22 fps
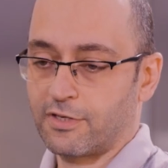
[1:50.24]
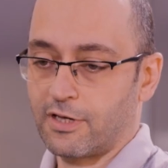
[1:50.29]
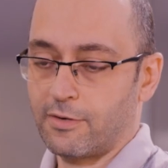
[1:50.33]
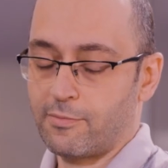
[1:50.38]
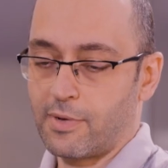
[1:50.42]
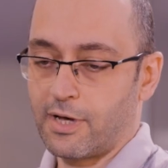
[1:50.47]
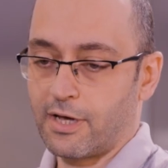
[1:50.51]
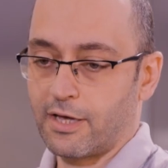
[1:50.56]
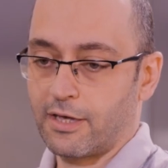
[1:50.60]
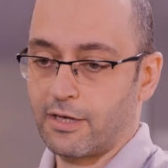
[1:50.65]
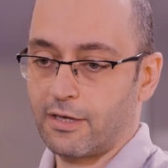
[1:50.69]

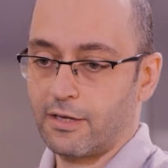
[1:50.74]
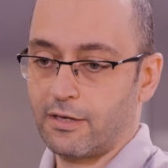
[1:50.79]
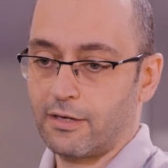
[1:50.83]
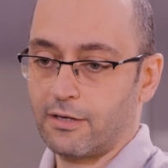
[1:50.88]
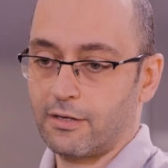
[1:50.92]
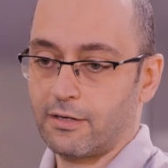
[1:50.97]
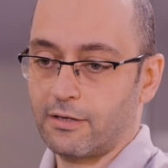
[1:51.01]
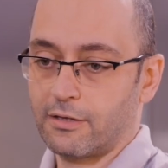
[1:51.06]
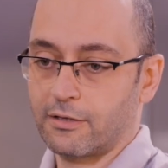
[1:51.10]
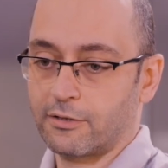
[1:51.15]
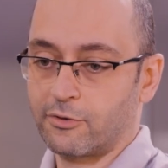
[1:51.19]

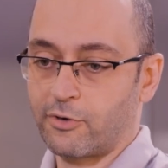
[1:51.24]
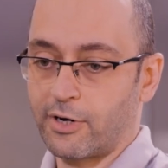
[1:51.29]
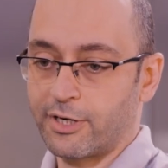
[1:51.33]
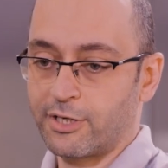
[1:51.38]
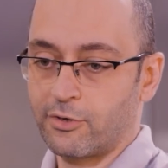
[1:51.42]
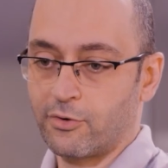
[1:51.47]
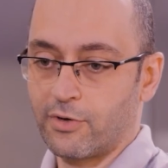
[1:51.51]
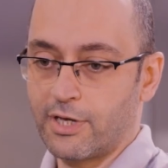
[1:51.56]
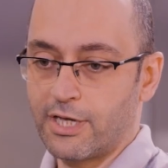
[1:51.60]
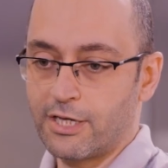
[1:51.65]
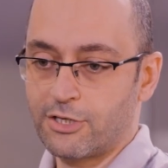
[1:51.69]
my
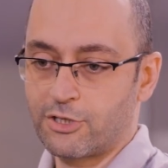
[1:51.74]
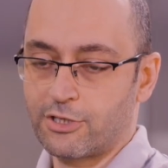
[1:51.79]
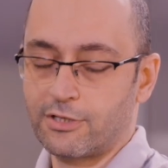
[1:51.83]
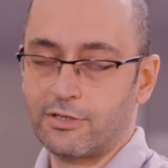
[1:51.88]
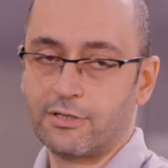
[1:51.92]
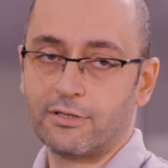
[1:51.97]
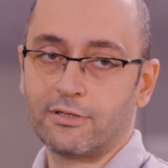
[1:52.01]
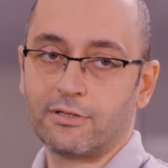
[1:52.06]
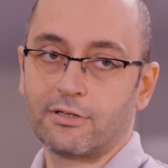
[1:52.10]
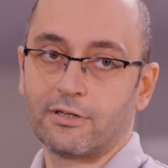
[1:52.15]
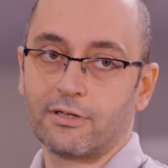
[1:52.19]

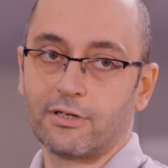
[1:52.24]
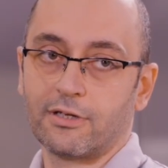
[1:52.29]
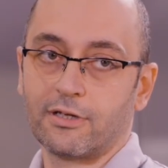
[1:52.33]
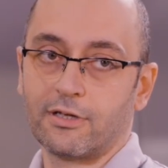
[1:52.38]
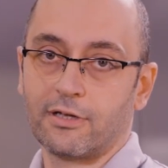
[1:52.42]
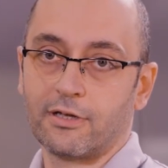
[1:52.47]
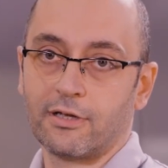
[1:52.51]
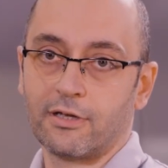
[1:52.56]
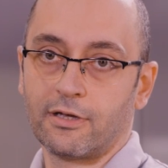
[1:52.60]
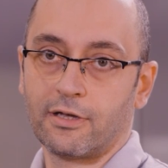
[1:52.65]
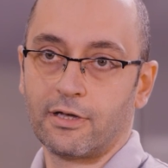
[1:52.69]
graduation,
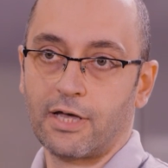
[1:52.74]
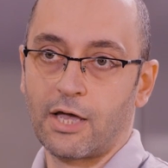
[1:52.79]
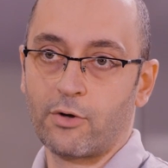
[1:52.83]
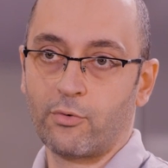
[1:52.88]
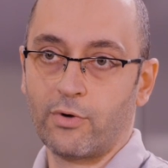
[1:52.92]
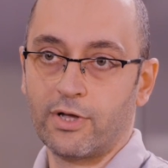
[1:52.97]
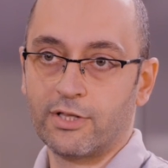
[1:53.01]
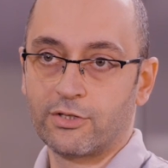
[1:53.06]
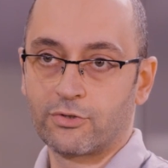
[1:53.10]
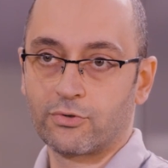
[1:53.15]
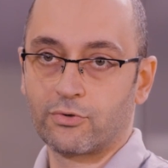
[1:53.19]
I
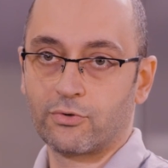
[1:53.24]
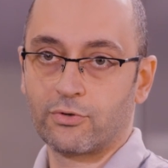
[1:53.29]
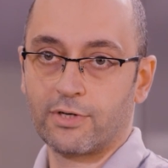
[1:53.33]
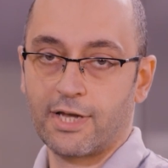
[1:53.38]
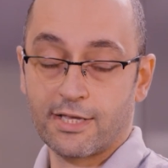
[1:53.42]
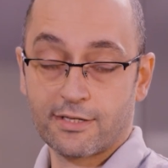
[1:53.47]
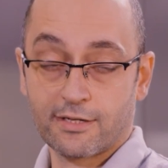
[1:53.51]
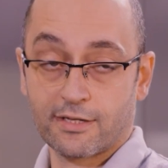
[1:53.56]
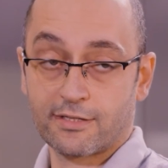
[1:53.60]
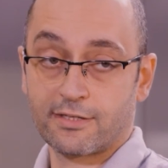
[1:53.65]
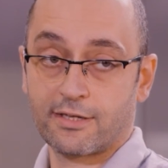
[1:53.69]
went to
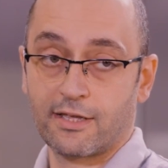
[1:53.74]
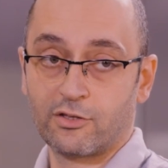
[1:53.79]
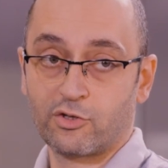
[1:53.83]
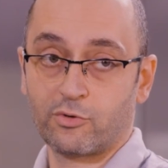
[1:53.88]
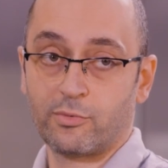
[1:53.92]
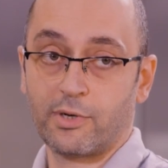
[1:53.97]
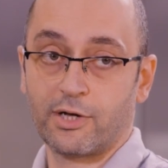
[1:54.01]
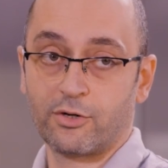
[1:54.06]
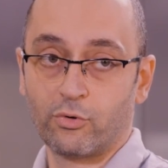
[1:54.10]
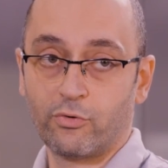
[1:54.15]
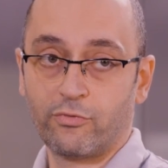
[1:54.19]

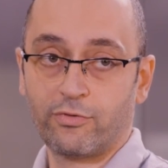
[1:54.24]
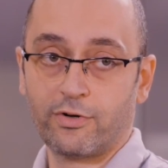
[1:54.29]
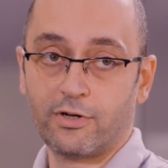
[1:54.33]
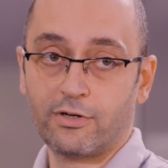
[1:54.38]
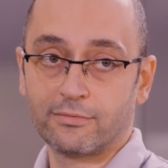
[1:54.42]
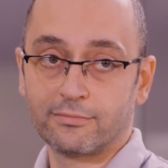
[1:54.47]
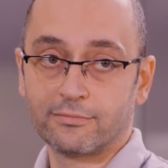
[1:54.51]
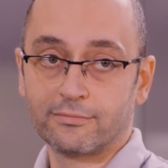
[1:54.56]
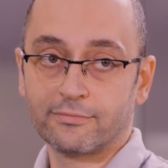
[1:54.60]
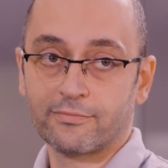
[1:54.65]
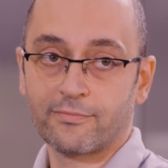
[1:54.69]
Laserzentrum Hannover
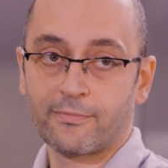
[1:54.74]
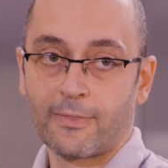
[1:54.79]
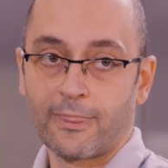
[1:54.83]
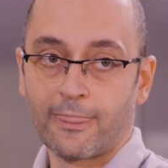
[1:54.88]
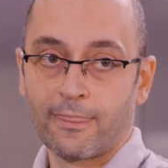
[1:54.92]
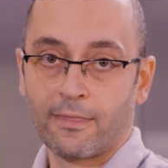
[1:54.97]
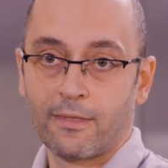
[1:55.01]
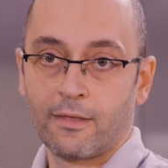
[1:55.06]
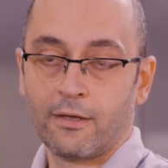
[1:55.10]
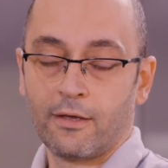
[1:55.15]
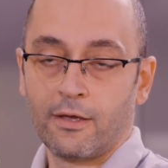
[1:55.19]

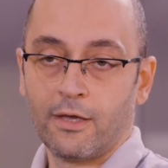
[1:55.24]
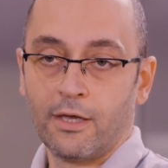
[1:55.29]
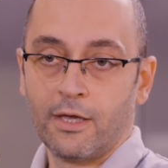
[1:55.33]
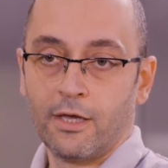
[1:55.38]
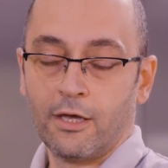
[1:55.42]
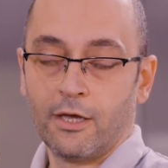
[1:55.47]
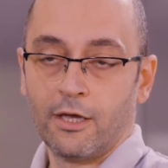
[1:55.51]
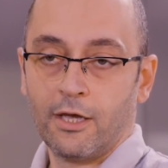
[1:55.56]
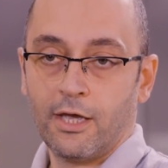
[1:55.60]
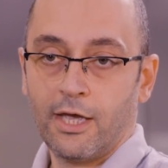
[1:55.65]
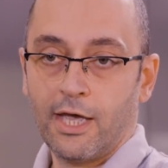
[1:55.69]

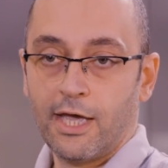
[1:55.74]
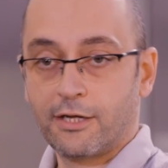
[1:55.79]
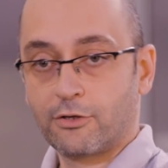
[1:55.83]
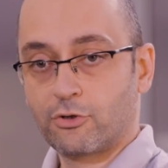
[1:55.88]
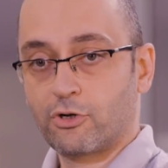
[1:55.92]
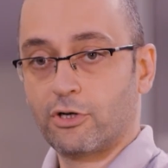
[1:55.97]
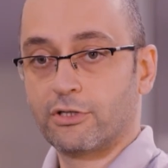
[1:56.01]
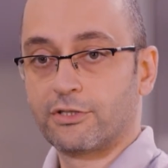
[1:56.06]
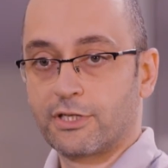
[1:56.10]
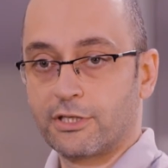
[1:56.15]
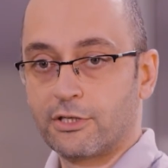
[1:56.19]
and
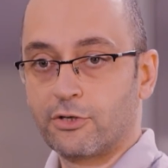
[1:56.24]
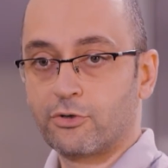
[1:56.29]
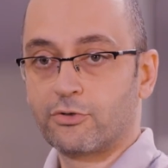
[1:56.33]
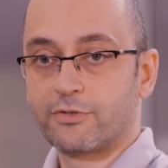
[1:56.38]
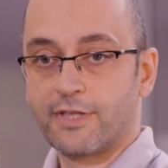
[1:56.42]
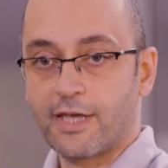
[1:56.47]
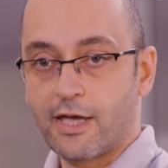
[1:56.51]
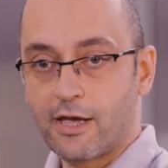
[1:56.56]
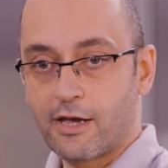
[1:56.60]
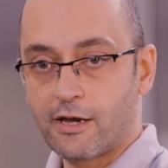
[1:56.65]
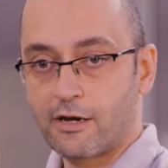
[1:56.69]
continued
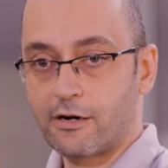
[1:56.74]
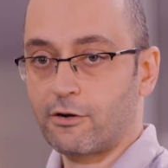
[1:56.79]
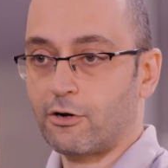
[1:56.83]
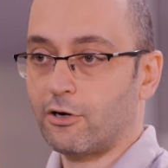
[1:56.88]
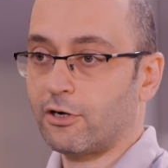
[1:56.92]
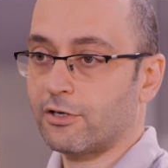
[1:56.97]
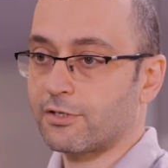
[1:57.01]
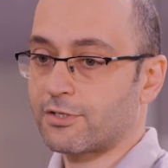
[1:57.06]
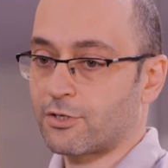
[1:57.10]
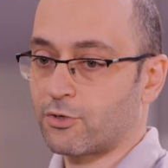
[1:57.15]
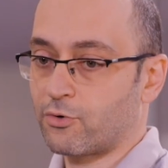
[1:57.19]
there
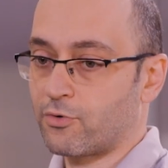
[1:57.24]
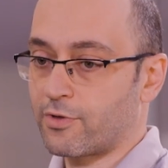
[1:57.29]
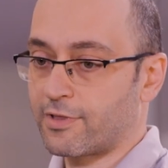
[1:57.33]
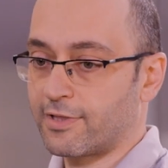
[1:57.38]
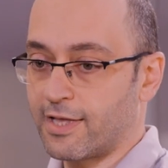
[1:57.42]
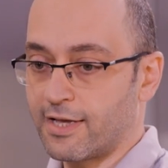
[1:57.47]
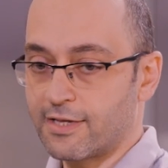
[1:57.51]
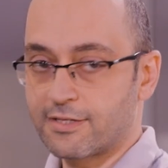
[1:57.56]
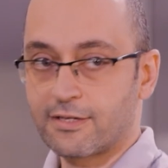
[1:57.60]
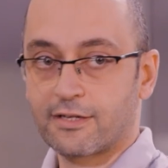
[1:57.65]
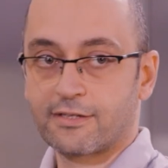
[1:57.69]
also with
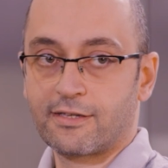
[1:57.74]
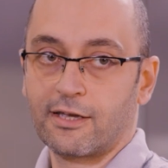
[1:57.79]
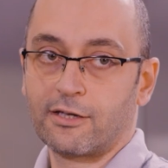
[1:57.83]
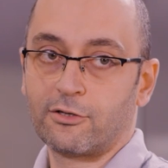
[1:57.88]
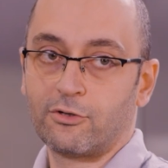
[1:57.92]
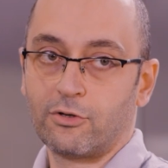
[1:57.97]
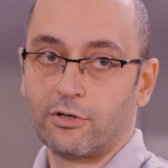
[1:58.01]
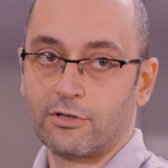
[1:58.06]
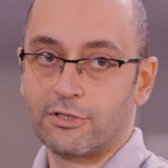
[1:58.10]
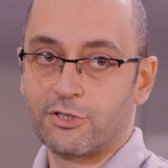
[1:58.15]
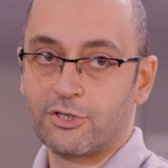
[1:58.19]
laser
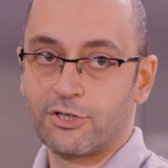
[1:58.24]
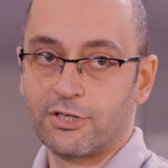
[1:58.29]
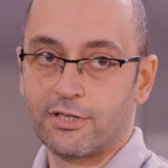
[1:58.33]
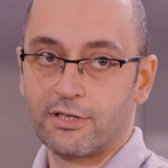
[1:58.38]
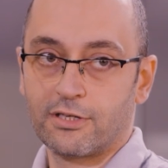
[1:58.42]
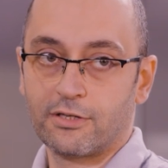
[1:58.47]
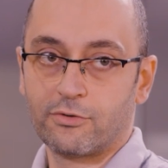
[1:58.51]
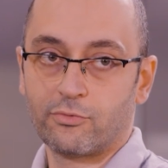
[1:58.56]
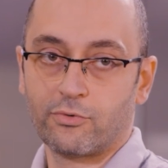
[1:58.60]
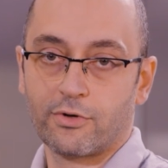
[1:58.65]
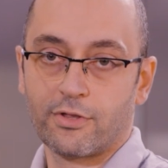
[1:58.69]

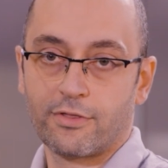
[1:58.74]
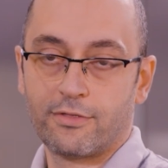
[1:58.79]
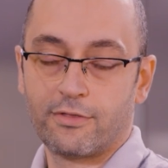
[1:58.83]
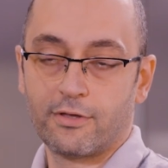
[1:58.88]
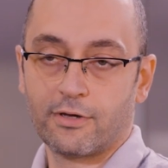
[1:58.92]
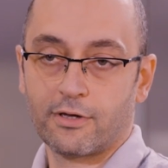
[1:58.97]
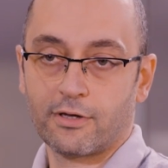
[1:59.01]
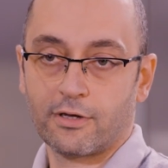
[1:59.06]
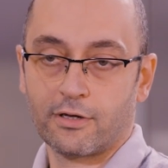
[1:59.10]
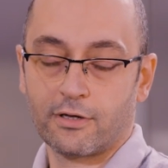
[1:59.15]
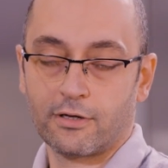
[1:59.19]
technology, with
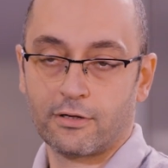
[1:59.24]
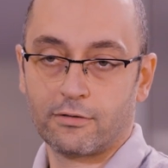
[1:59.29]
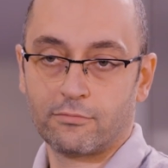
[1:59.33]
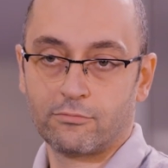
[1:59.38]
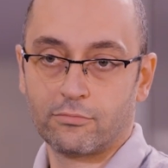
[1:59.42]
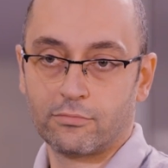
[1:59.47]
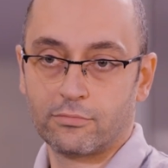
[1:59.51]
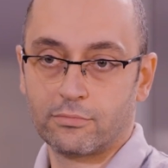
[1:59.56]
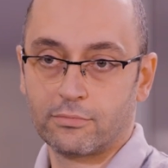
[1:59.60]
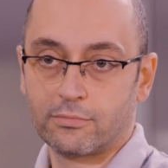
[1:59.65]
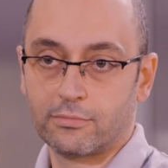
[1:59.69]

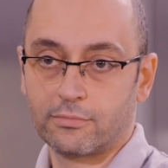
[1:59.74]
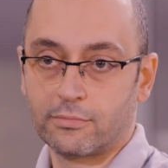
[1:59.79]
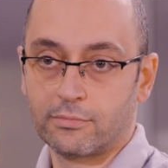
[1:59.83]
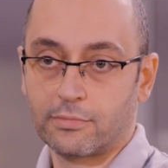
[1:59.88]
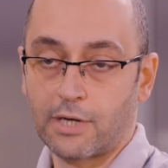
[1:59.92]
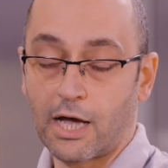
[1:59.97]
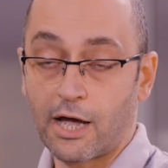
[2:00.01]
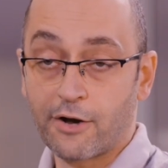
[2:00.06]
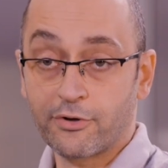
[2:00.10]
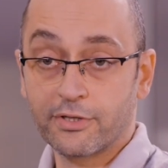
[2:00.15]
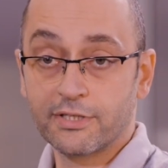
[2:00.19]

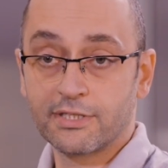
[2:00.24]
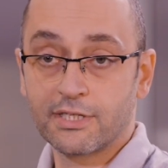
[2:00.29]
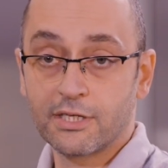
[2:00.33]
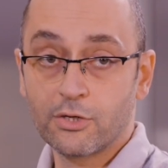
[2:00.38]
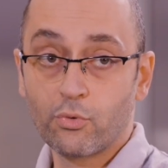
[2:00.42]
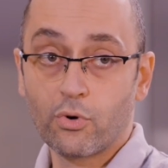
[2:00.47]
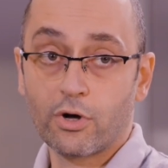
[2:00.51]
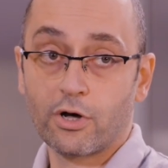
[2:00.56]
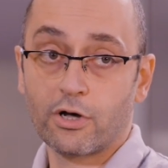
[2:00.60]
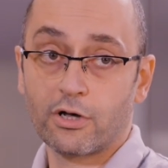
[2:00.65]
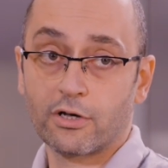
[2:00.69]
R&D
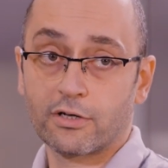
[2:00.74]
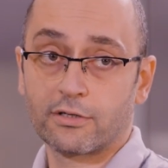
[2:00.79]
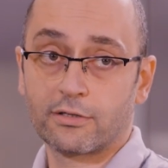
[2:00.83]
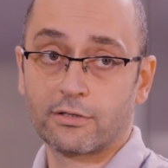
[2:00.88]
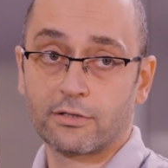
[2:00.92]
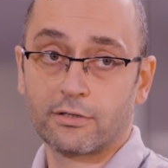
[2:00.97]
work.